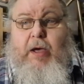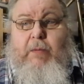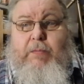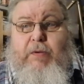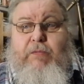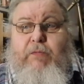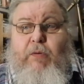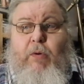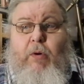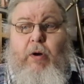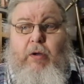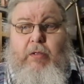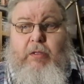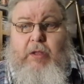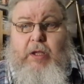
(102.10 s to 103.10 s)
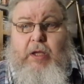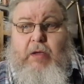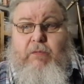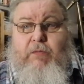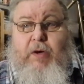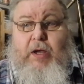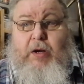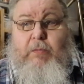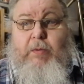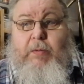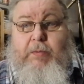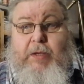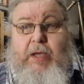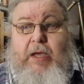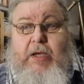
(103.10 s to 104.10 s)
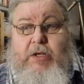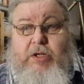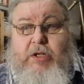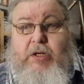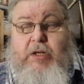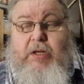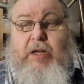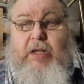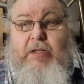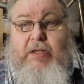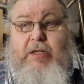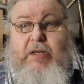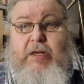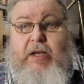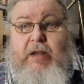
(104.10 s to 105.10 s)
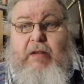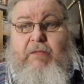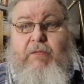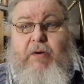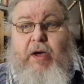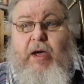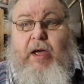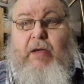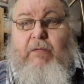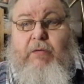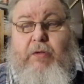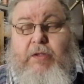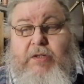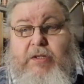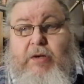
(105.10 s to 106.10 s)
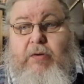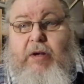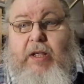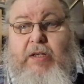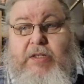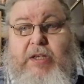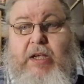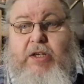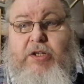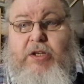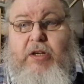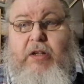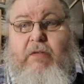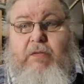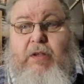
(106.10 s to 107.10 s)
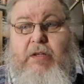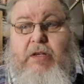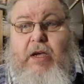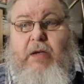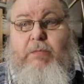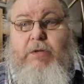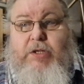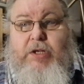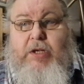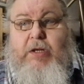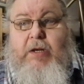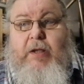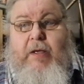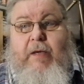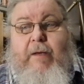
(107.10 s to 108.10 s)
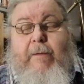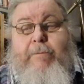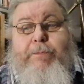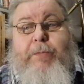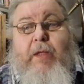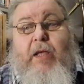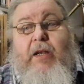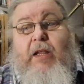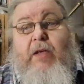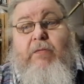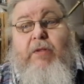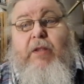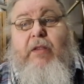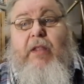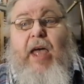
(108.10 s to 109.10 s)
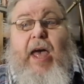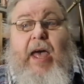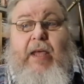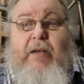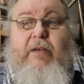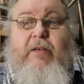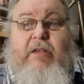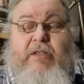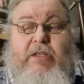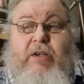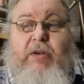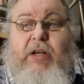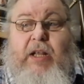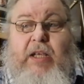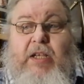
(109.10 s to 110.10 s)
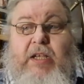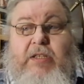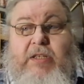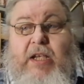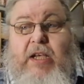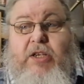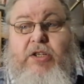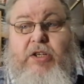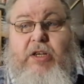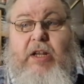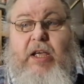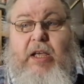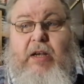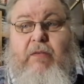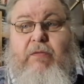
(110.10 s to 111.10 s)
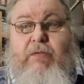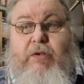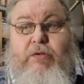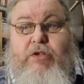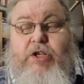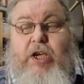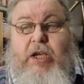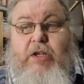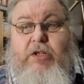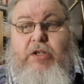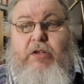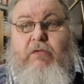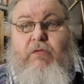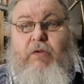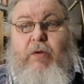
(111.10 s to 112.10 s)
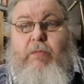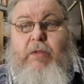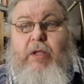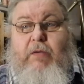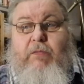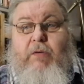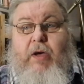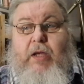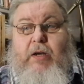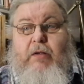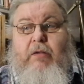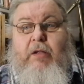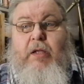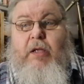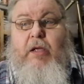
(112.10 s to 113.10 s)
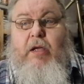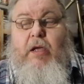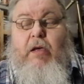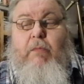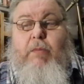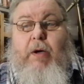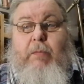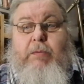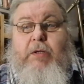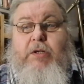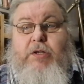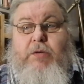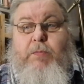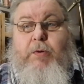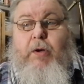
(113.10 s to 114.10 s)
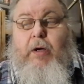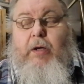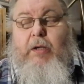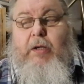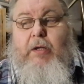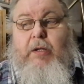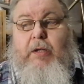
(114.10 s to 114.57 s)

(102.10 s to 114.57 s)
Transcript: before the final publication in 1895, or the serialization of The Time Machine, and even that, the serialization had a few changes from the final published book.